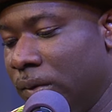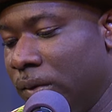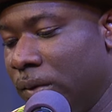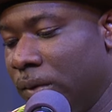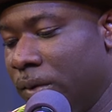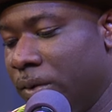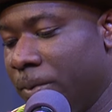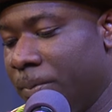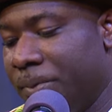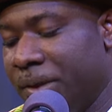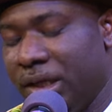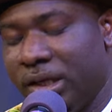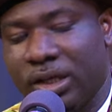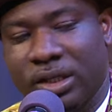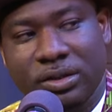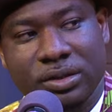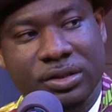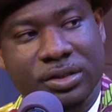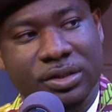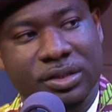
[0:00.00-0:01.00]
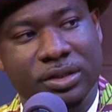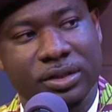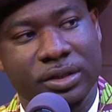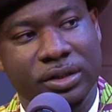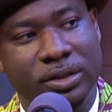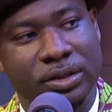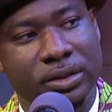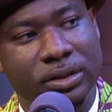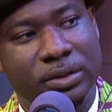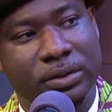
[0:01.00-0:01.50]
you're being
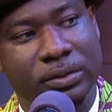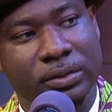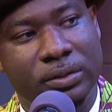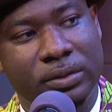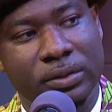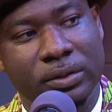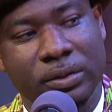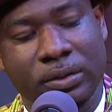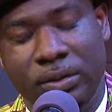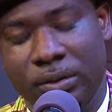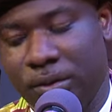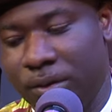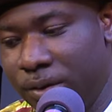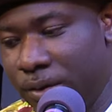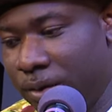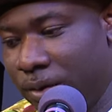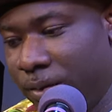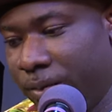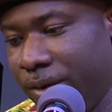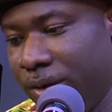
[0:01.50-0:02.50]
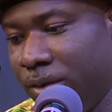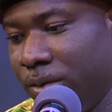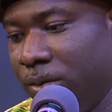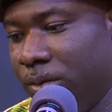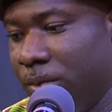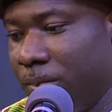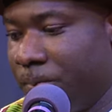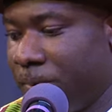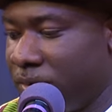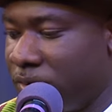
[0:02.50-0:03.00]
understood, you know, and
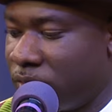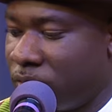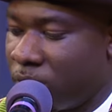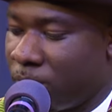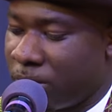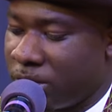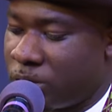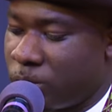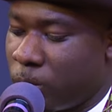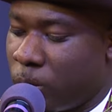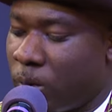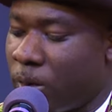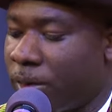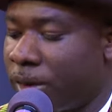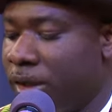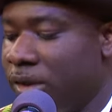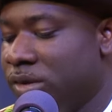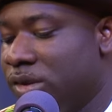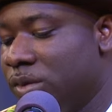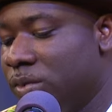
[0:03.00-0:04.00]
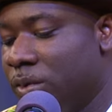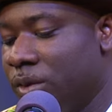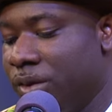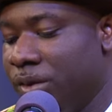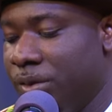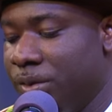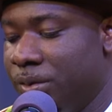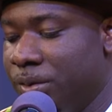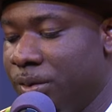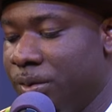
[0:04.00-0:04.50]
you put so much work into what
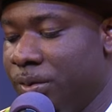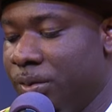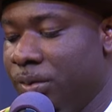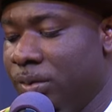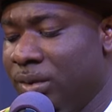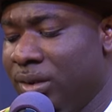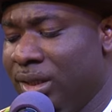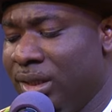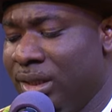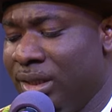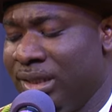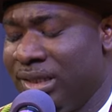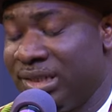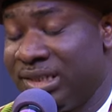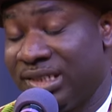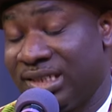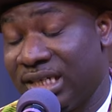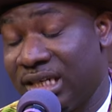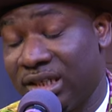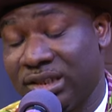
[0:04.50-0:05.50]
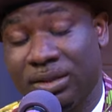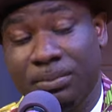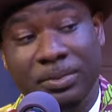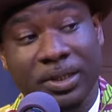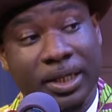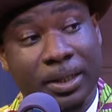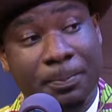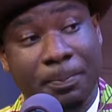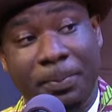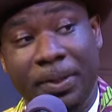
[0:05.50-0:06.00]
you do, seldom
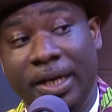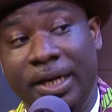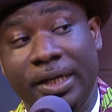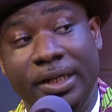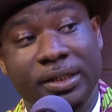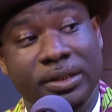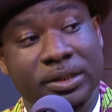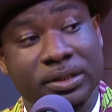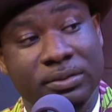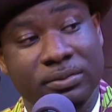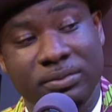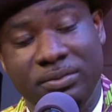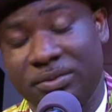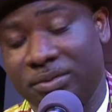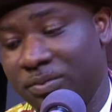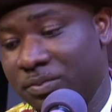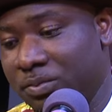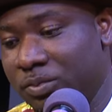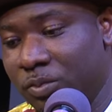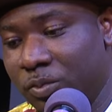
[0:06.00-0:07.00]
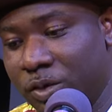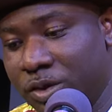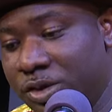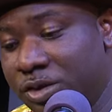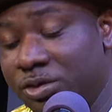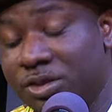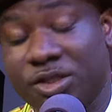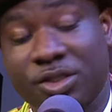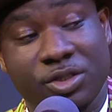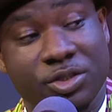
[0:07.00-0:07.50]
get paid what
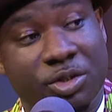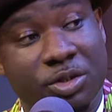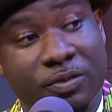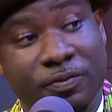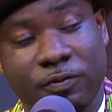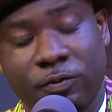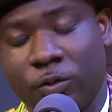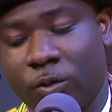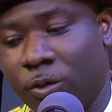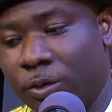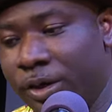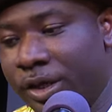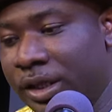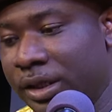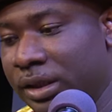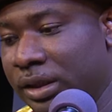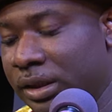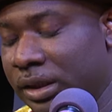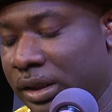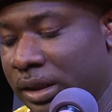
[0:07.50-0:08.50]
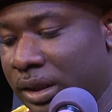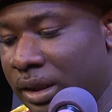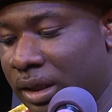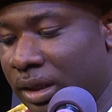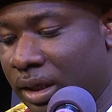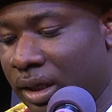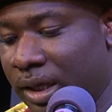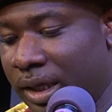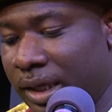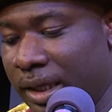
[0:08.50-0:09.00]
you deserve for it,
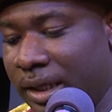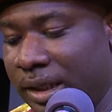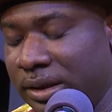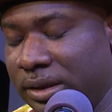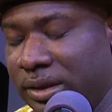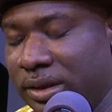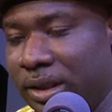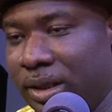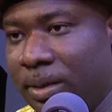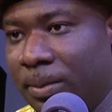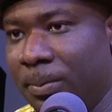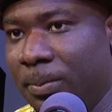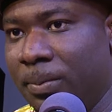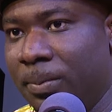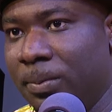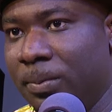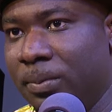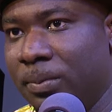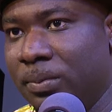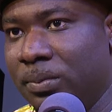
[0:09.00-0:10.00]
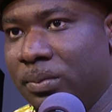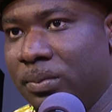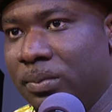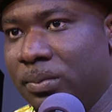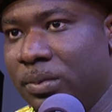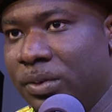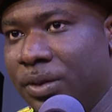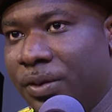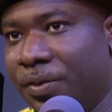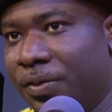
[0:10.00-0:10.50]
and
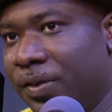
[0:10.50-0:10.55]
you're